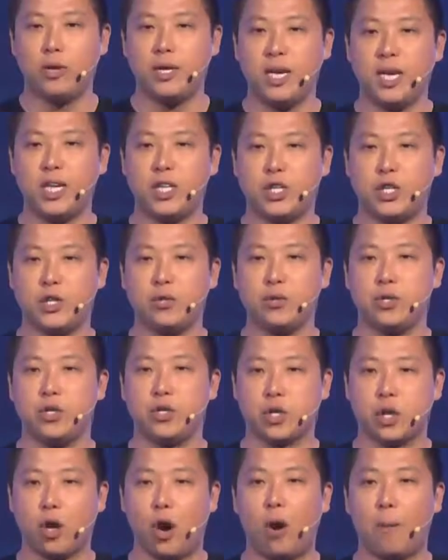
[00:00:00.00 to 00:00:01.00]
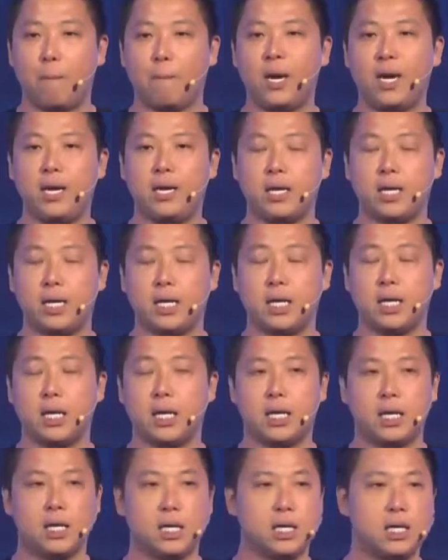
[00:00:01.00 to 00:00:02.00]
will need you to commit
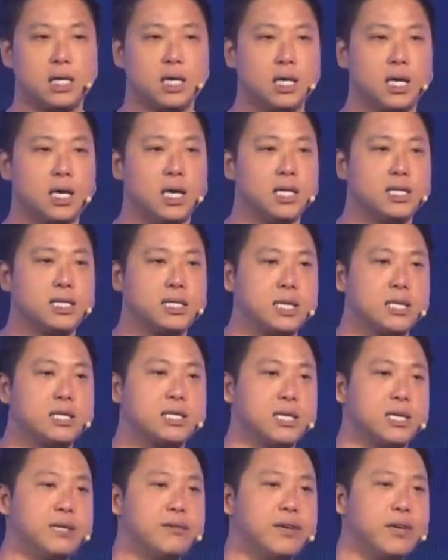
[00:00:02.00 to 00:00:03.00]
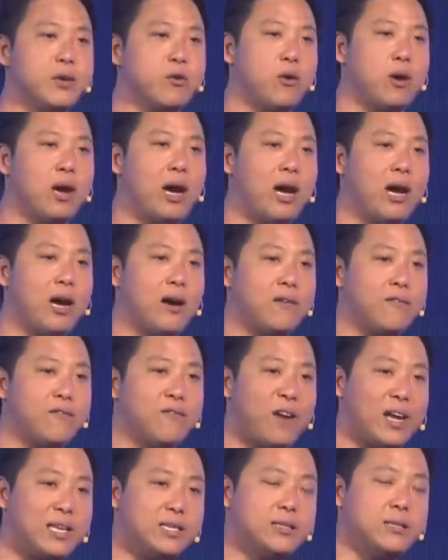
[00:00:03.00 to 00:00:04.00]
a certain
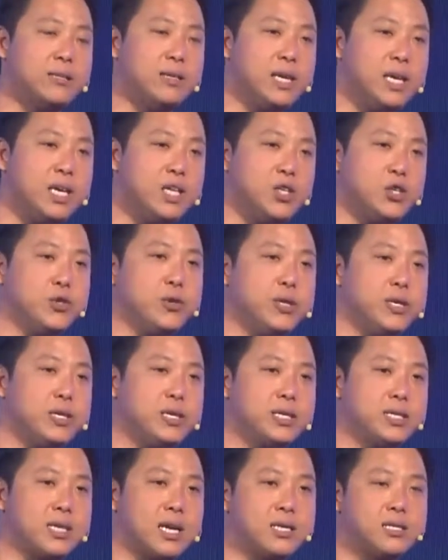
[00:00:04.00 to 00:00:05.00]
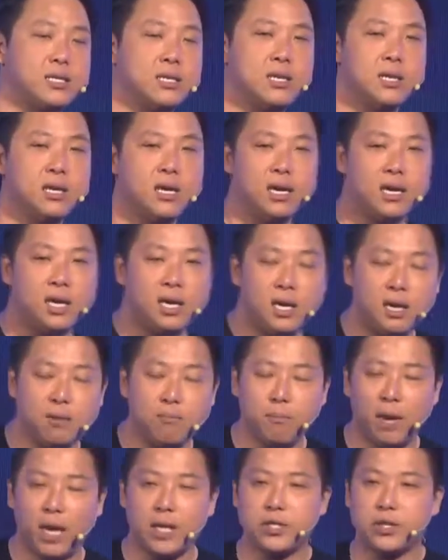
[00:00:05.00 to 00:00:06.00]
fund into the size.
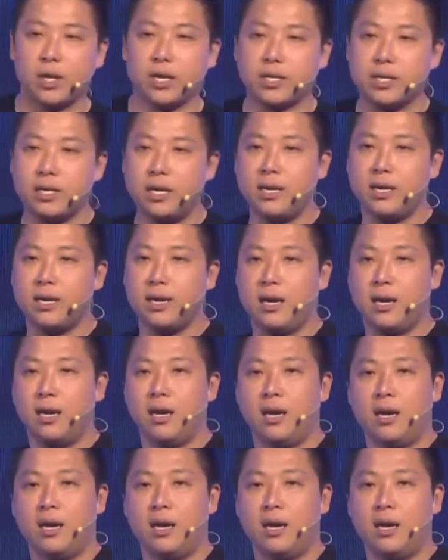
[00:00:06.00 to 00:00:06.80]
In my structuring,